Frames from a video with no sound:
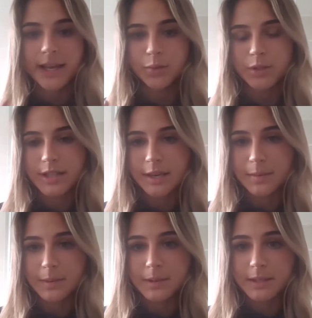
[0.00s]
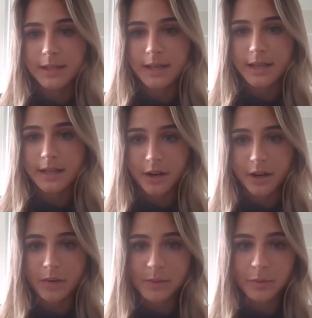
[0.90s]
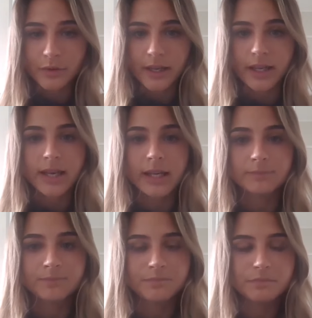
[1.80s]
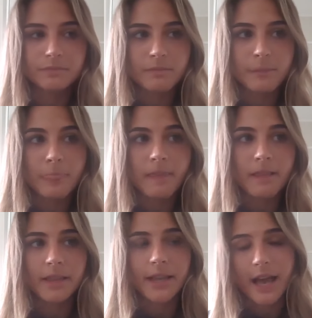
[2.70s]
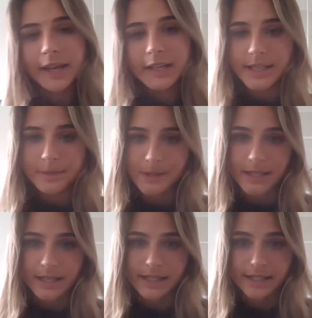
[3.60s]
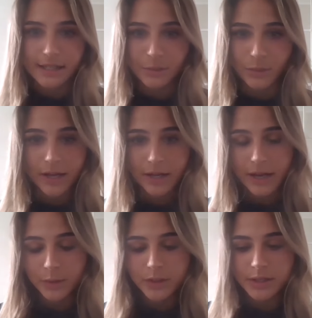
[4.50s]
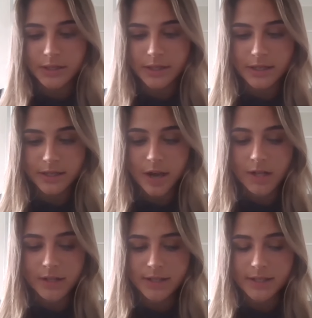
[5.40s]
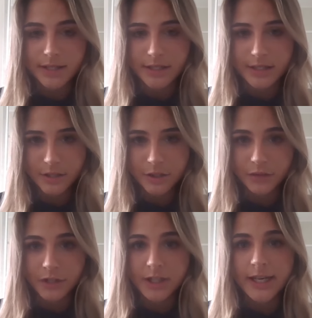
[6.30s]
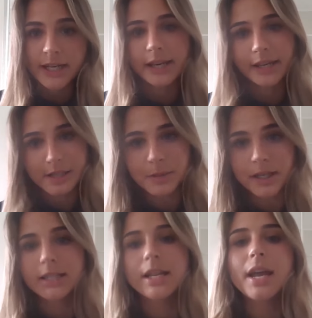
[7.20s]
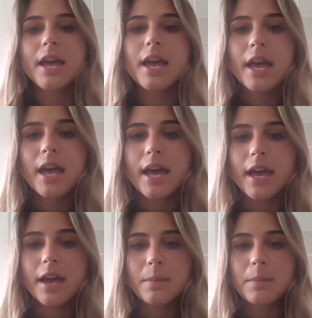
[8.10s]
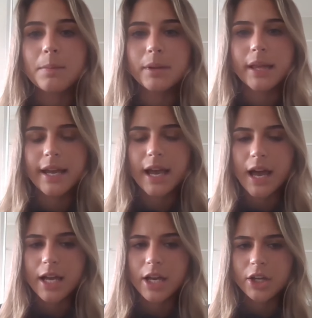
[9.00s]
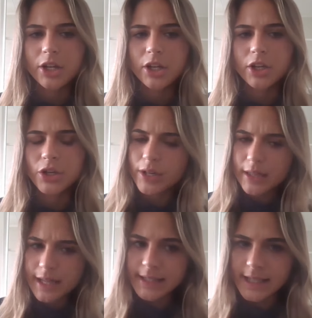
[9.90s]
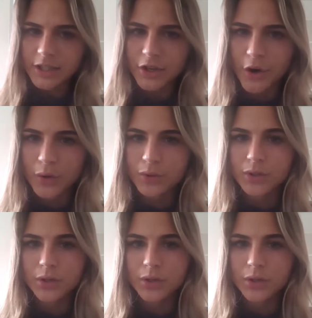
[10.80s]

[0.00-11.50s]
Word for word: That's what keeps uh, the economy moving. And like I accepted this. The, I, I was uh, taught this in, in the university and I accepted it. Uh, but like I couldn't let that go.